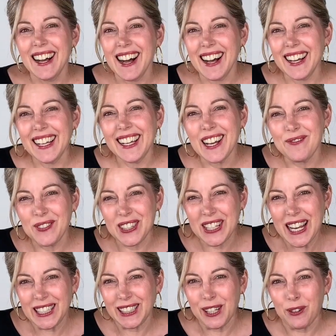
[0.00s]
Hi, I'm
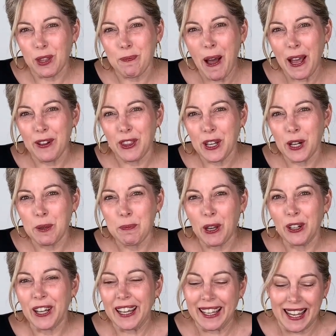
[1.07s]
Stacy with
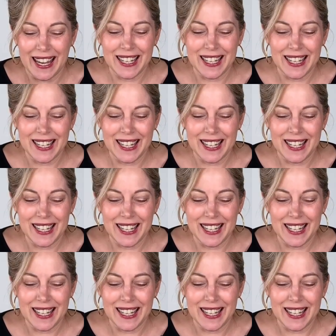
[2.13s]
Bio-Therapeutic,